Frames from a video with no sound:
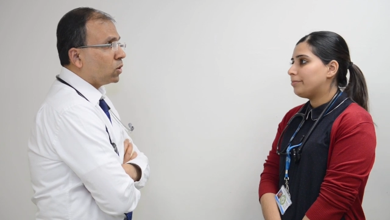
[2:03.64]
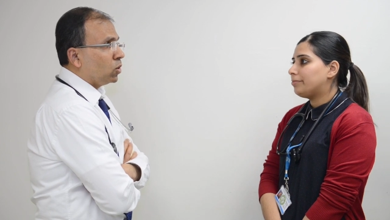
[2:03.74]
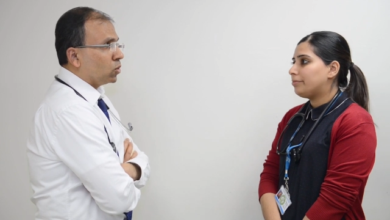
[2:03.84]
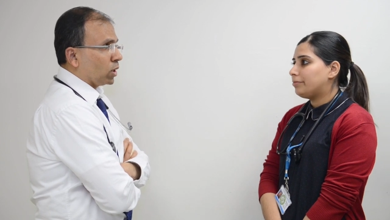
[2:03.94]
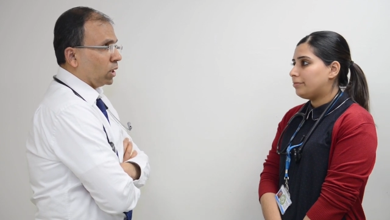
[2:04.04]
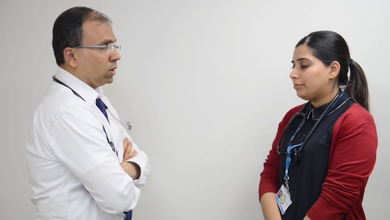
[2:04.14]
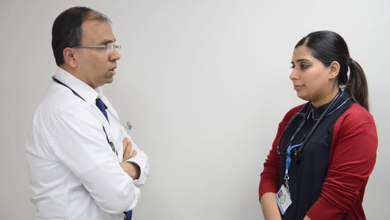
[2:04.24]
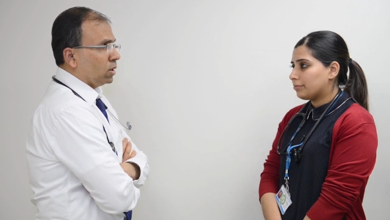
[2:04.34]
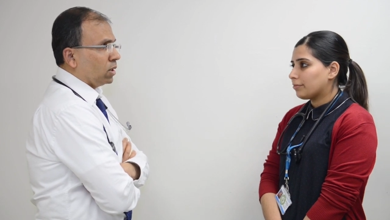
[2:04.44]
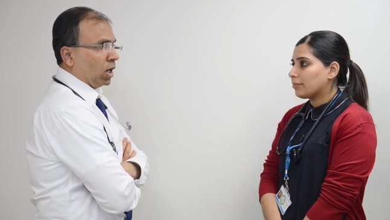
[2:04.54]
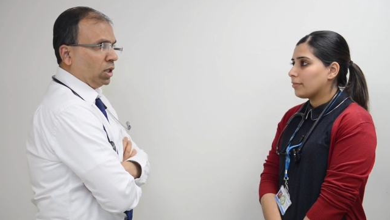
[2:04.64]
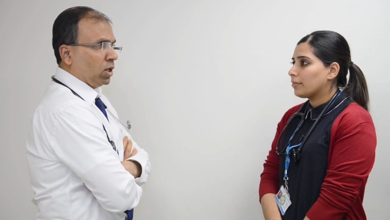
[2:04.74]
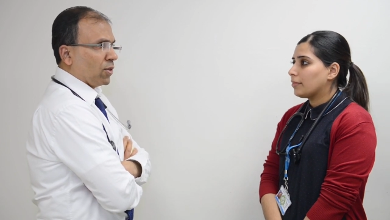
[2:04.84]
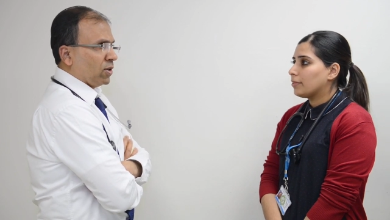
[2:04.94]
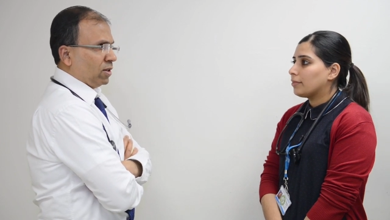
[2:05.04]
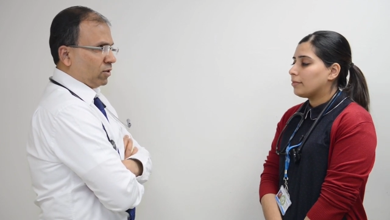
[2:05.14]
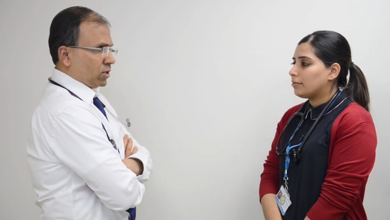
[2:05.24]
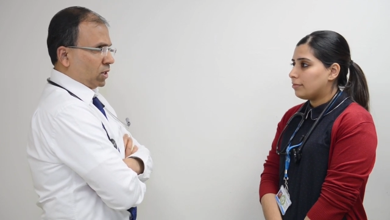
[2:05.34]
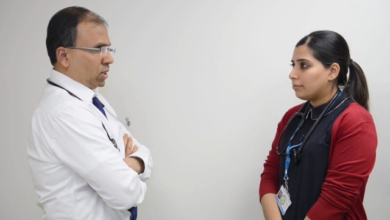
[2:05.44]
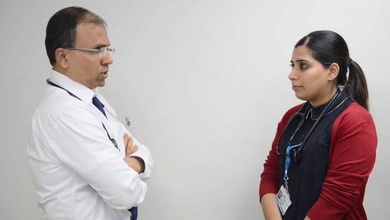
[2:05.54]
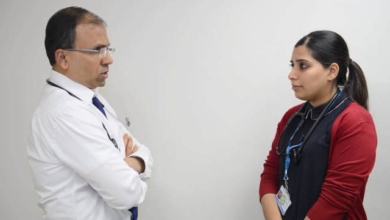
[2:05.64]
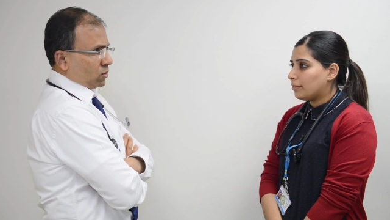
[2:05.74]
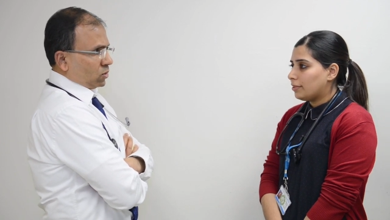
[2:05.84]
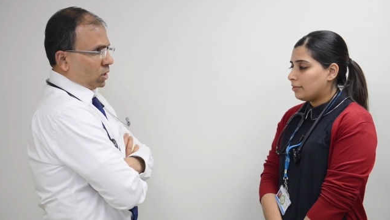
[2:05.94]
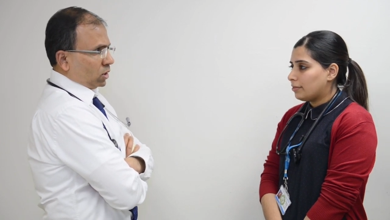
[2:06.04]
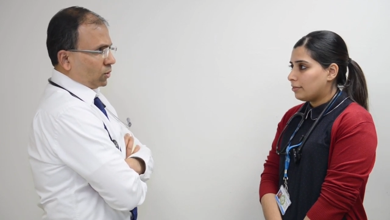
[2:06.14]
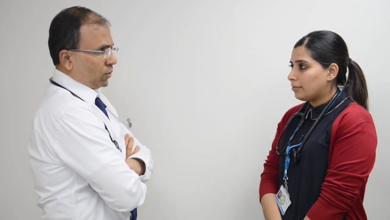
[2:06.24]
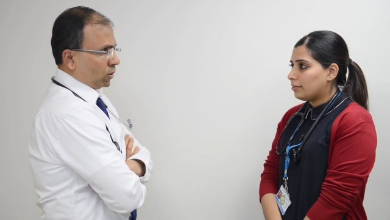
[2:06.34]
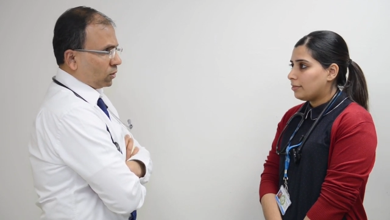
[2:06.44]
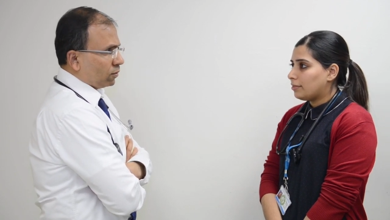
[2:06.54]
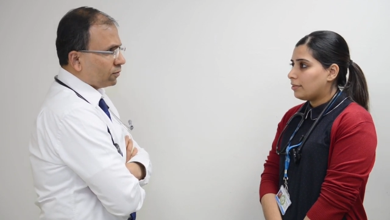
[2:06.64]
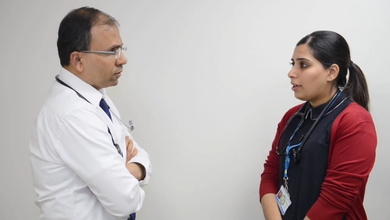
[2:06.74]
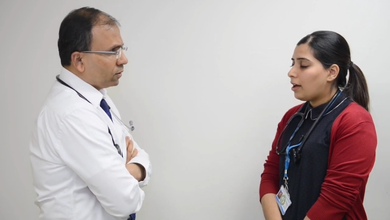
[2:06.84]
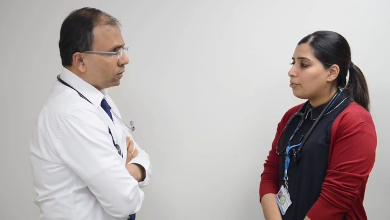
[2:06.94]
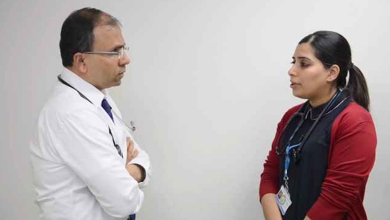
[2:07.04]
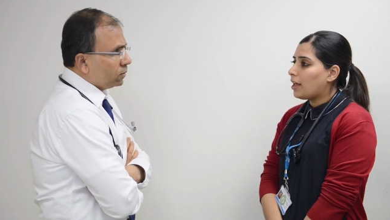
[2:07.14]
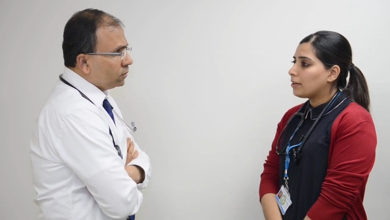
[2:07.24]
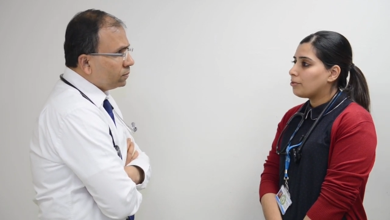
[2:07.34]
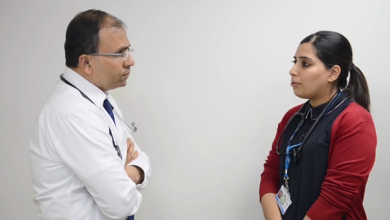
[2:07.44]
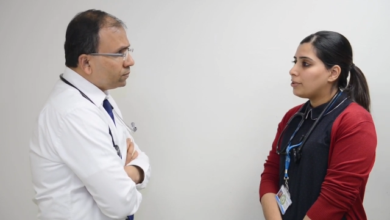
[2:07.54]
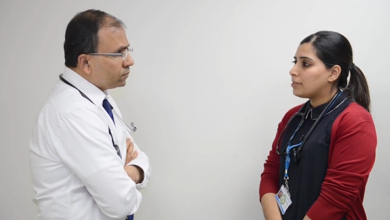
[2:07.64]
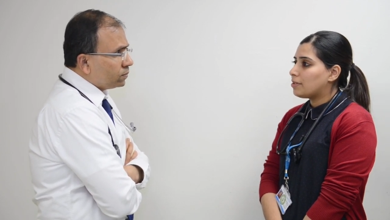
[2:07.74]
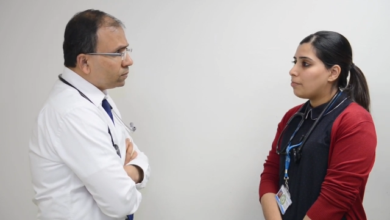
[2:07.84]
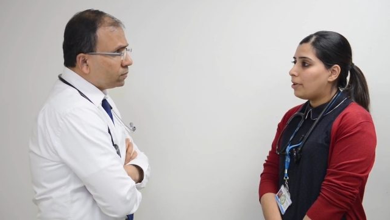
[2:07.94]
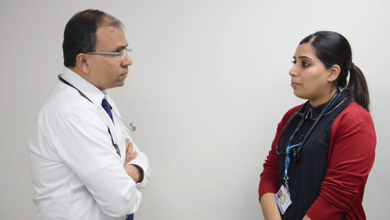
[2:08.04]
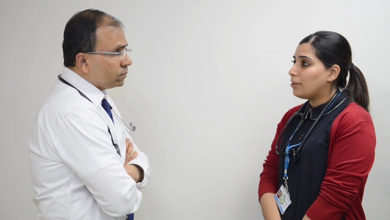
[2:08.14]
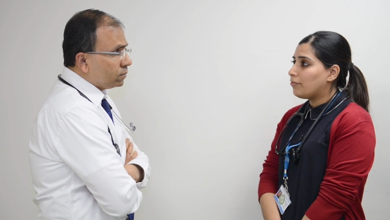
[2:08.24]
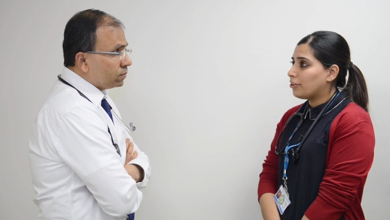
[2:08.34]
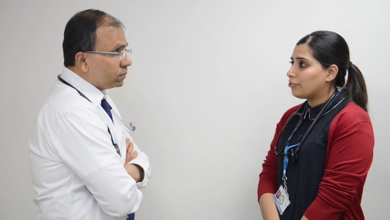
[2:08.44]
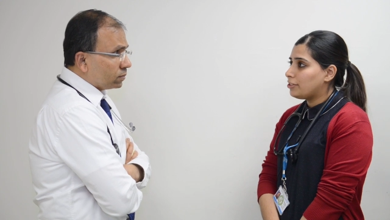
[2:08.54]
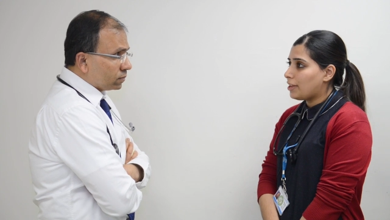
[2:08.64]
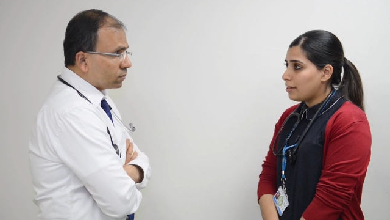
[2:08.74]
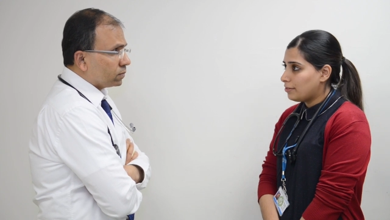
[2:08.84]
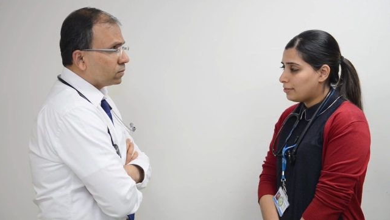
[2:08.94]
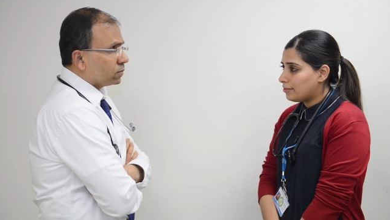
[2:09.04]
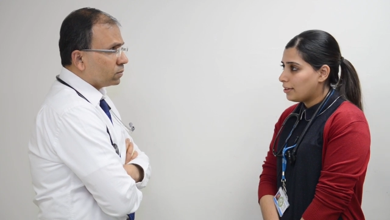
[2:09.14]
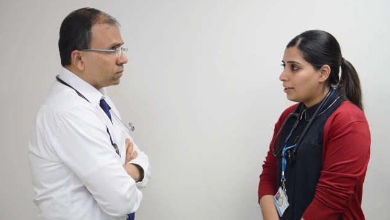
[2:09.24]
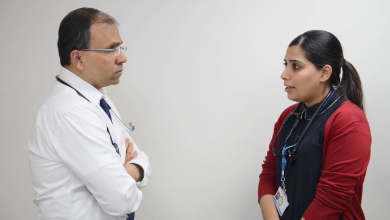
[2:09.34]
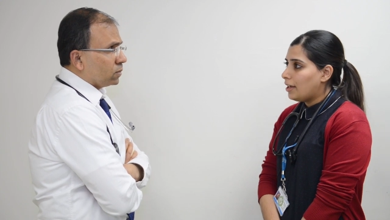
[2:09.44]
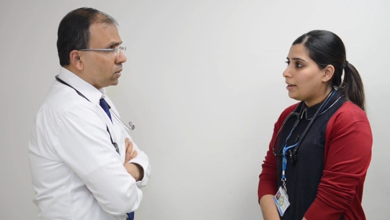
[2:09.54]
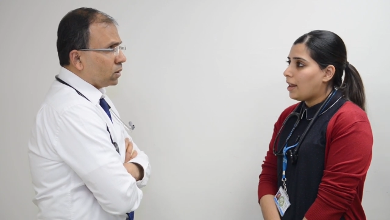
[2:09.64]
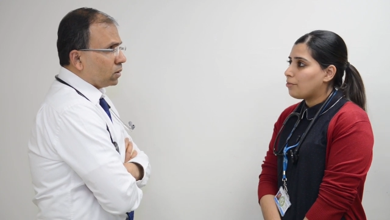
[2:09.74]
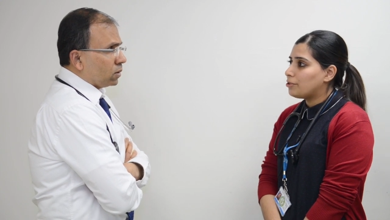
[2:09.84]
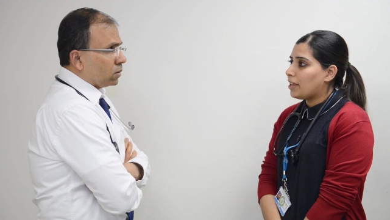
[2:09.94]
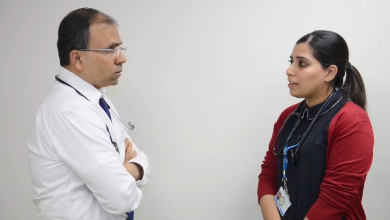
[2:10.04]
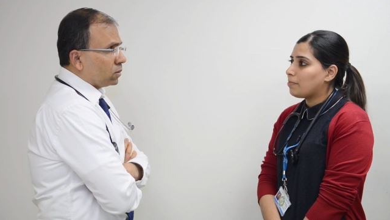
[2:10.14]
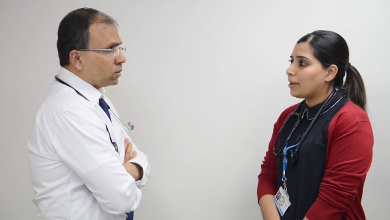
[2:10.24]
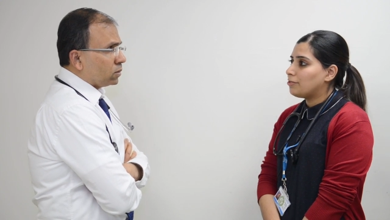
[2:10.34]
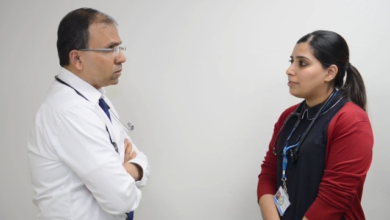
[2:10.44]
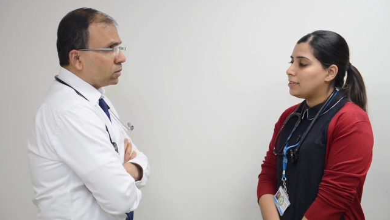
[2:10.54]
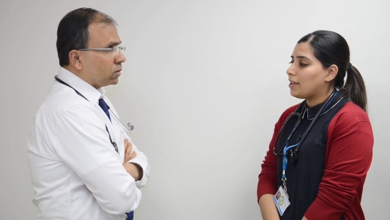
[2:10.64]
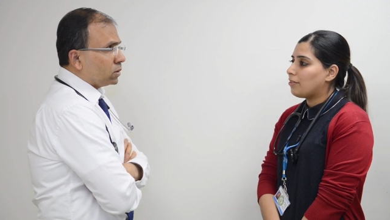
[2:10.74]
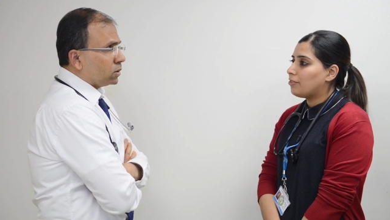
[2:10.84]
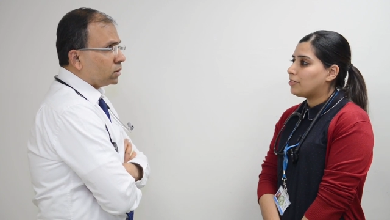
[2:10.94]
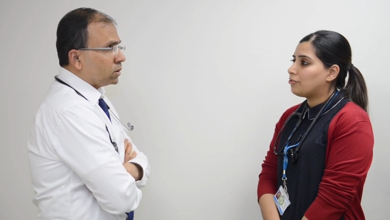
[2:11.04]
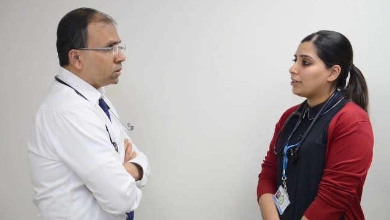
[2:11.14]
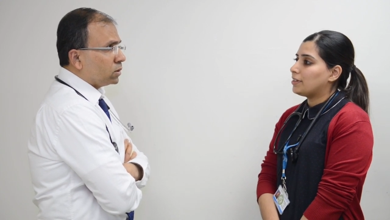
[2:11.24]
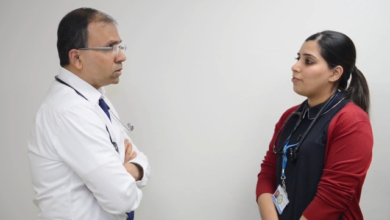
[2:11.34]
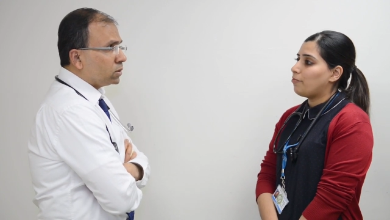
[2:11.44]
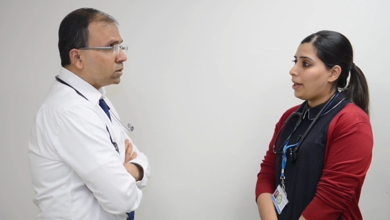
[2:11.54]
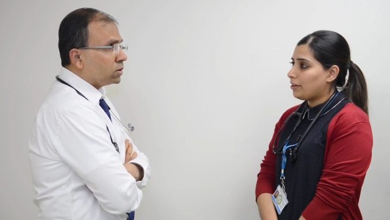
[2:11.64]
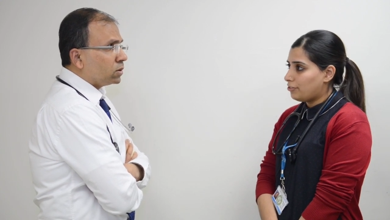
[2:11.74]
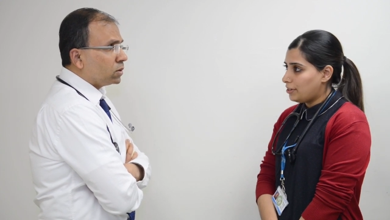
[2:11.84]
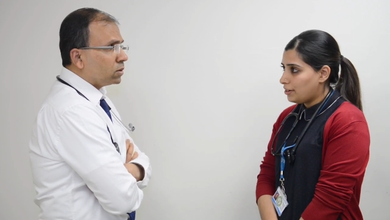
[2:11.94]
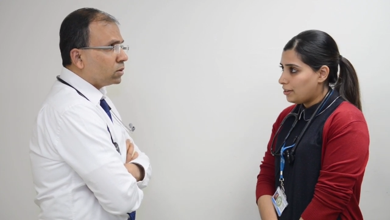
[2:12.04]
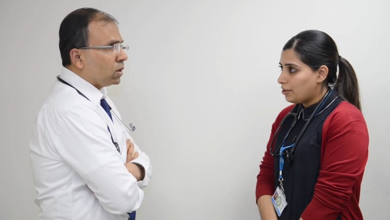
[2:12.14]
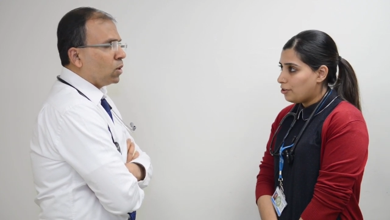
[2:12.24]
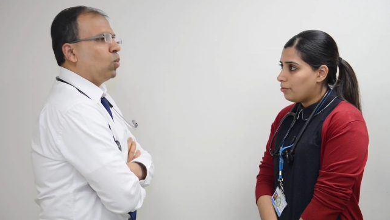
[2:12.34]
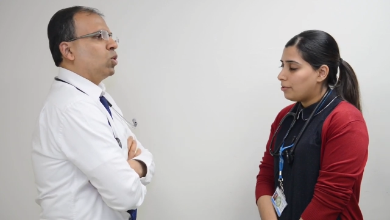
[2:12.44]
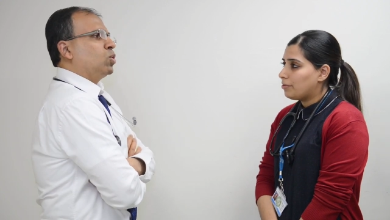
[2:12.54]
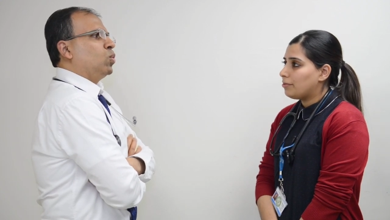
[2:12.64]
Speaker 1: Okay. Any other investigations you'd like to think of?
Speaker 2: I would like to order some pulmonary function tests and I would expect to see a restrictive pattern.
Speaker 1: What,